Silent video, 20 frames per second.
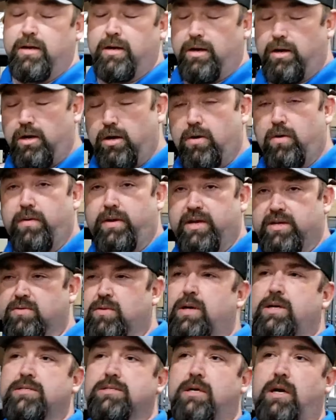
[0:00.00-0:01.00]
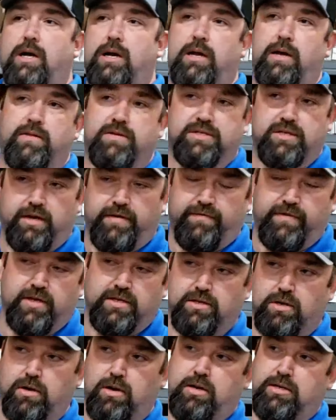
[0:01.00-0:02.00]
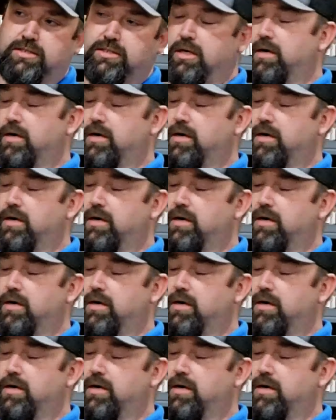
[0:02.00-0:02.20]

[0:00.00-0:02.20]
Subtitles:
going, as well as a lot of other stuff does cross